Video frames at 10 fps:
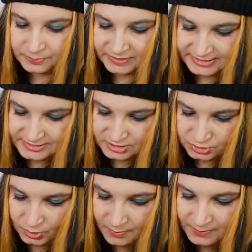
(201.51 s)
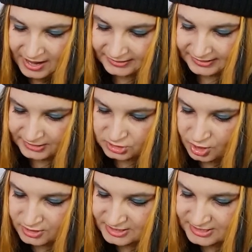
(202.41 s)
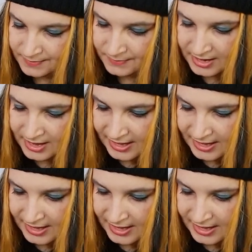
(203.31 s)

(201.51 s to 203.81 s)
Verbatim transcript: beasts, your bun can toss them